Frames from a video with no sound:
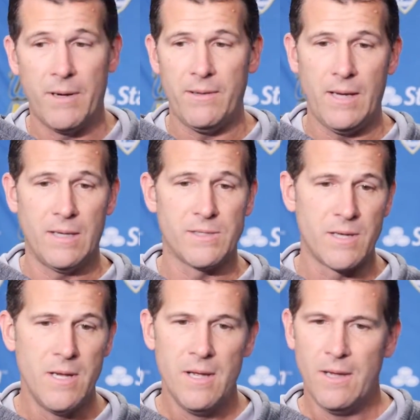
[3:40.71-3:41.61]
And I think
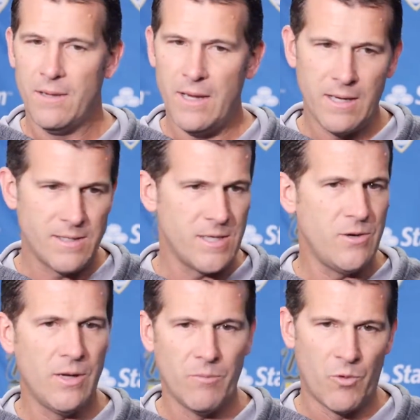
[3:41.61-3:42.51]
as they continue
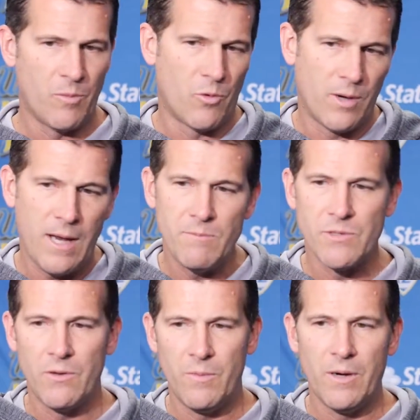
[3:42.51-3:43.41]
to get more and more games
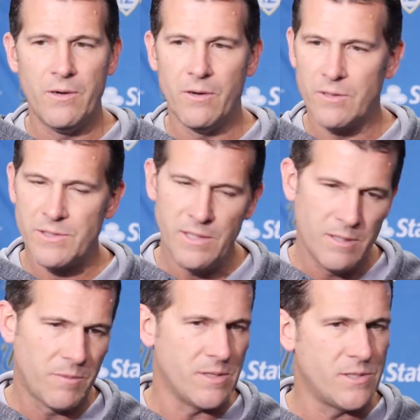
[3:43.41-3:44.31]
on the belt, you're going to see
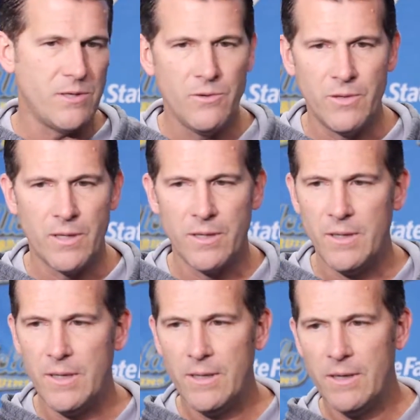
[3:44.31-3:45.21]
them continue to
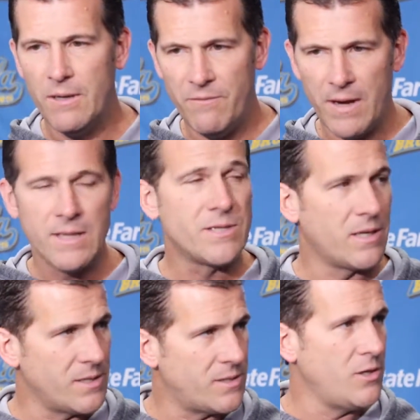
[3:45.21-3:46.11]
advance
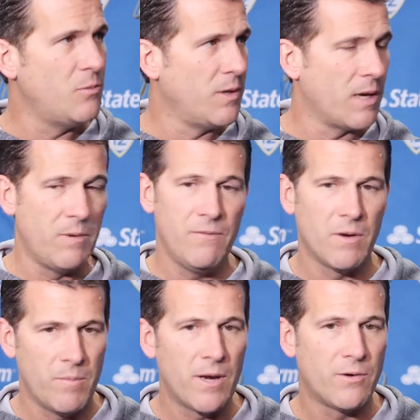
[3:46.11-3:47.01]
and continue to become even
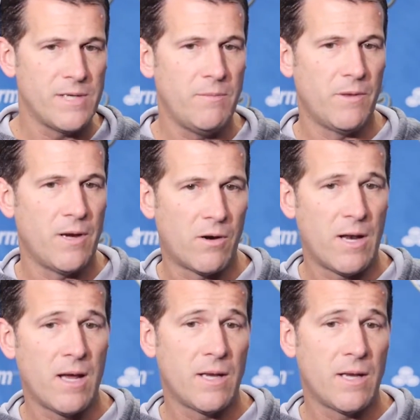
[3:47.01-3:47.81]
a better team than they are now.